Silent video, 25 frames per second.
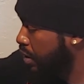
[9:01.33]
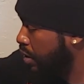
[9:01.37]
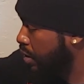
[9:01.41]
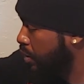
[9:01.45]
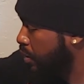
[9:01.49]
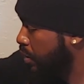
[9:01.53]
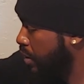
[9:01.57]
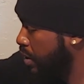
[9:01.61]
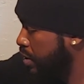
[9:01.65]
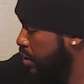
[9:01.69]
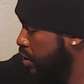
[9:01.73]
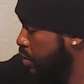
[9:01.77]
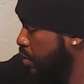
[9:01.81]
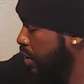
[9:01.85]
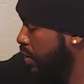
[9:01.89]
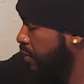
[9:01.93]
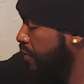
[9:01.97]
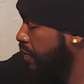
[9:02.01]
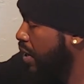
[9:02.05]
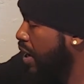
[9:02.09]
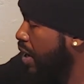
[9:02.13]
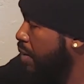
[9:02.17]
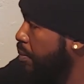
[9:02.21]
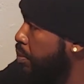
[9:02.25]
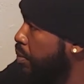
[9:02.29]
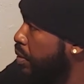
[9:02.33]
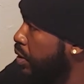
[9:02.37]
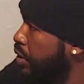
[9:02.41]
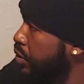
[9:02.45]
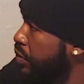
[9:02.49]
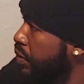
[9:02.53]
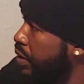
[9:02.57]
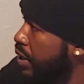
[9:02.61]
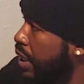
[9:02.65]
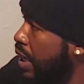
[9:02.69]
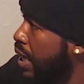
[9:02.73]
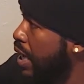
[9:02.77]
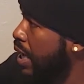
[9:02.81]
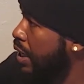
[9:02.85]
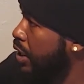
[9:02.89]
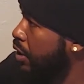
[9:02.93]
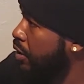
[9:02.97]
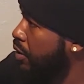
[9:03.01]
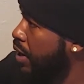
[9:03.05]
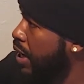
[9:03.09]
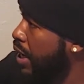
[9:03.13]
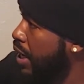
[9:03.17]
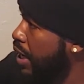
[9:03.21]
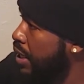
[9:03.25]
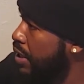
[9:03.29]
or the 25.39
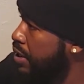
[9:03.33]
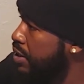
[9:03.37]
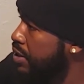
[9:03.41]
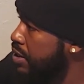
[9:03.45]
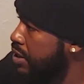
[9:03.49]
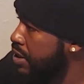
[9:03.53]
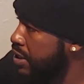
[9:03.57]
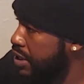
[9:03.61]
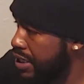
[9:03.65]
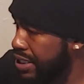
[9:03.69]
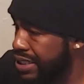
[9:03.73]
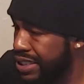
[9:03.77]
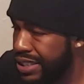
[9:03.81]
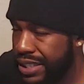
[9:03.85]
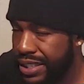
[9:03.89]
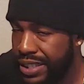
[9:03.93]
grain, just to